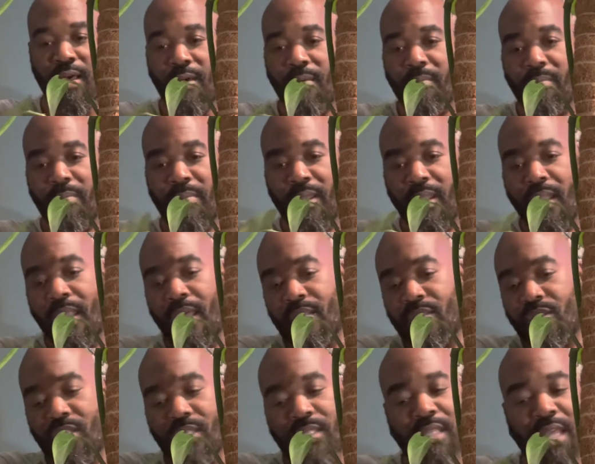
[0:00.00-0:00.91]
but
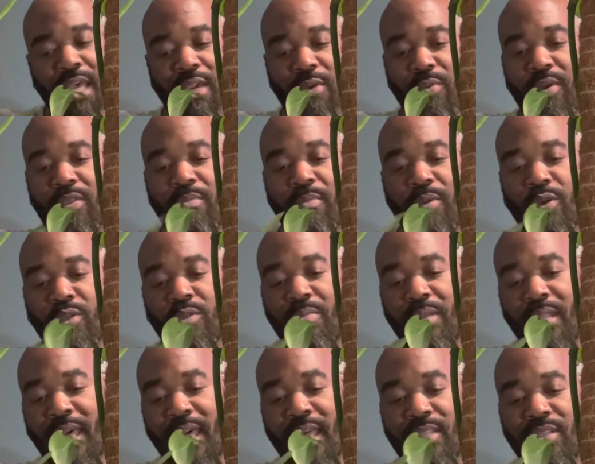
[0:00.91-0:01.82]
just like with most
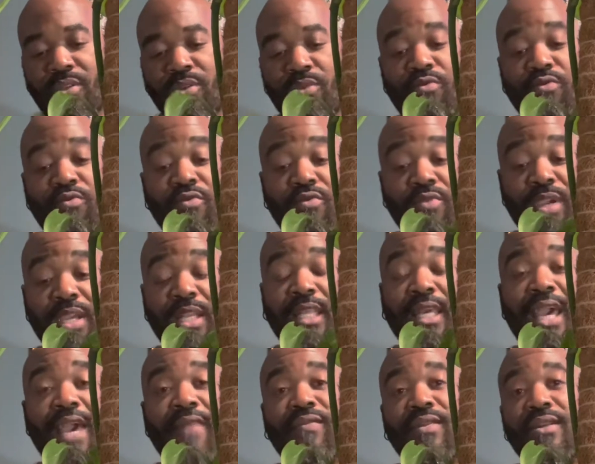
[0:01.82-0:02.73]
plants, you really
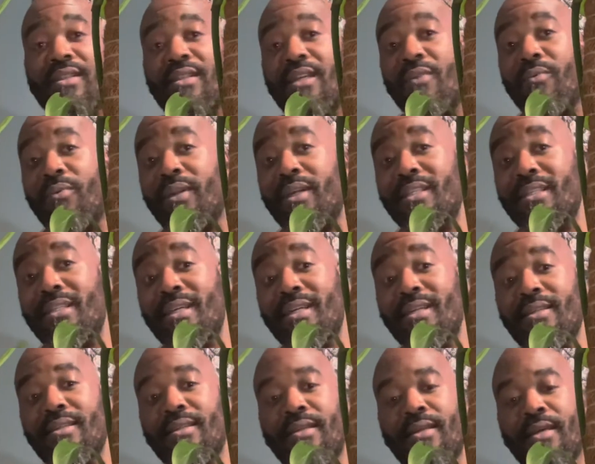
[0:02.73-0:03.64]
have to see what it
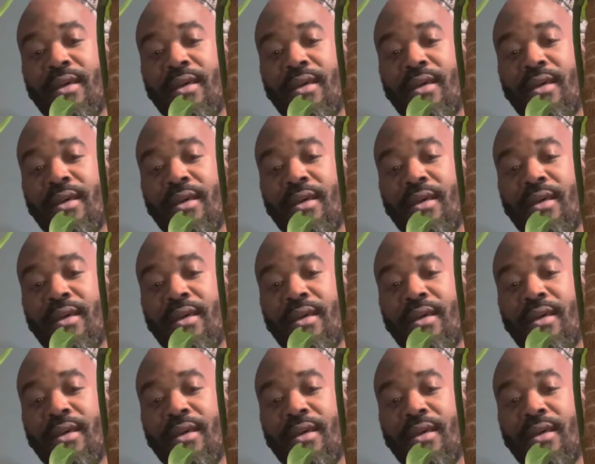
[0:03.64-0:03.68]
does